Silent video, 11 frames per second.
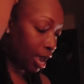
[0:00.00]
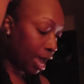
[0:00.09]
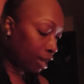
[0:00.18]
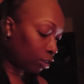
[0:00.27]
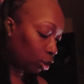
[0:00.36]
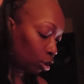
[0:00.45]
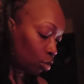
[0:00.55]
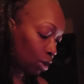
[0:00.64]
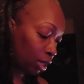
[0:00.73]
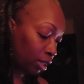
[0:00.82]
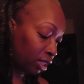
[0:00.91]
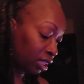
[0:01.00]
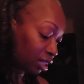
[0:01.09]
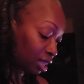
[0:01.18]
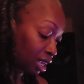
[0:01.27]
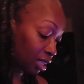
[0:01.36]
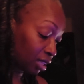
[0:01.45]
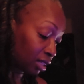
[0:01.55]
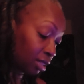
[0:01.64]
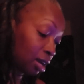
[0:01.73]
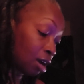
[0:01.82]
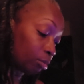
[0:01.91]
Alice to queen's
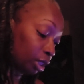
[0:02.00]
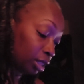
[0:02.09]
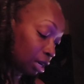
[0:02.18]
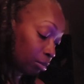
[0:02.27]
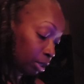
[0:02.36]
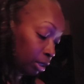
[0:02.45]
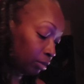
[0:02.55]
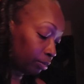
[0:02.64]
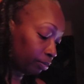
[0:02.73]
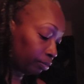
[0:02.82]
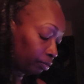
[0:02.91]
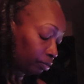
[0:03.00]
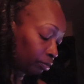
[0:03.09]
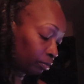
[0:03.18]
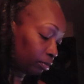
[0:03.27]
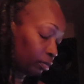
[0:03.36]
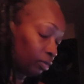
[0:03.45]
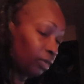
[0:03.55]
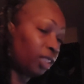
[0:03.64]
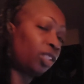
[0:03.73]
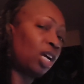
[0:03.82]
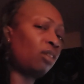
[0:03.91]
sixth Humpty Dumpty.
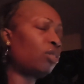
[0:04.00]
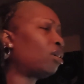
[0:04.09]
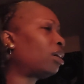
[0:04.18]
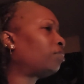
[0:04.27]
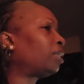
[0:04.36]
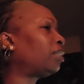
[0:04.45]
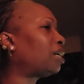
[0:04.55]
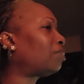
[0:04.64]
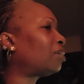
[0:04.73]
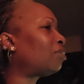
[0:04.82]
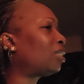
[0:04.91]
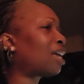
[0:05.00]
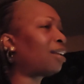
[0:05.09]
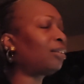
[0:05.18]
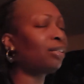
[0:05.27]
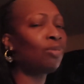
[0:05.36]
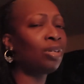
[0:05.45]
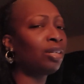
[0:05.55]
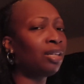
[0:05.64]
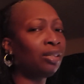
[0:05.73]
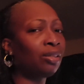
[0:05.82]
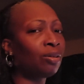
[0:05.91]
Did y'all know Humpty Dumpty was Alice in
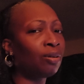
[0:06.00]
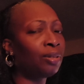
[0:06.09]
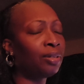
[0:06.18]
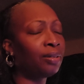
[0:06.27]
Wonderland story?